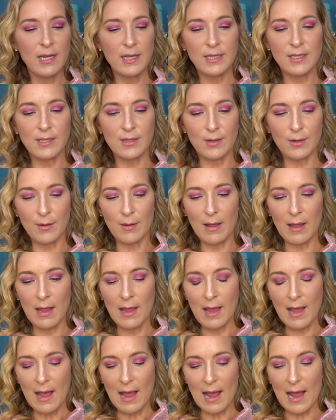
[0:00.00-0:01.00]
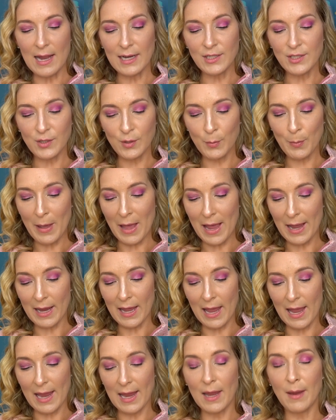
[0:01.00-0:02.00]
So I do
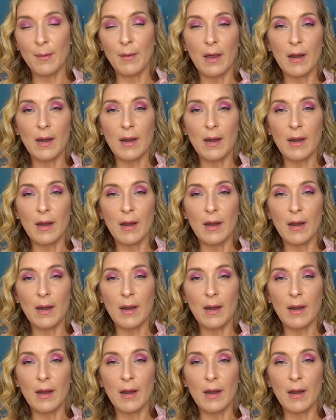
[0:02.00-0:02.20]
pack a,